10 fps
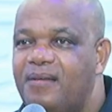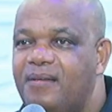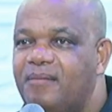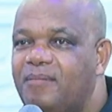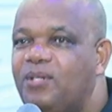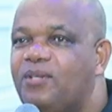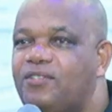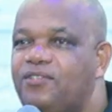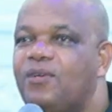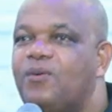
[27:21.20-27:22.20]

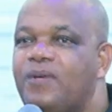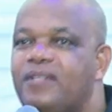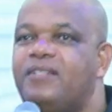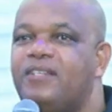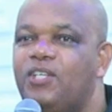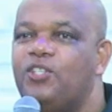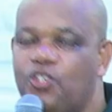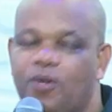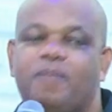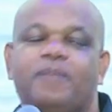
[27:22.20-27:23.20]
Because you're quitting your job.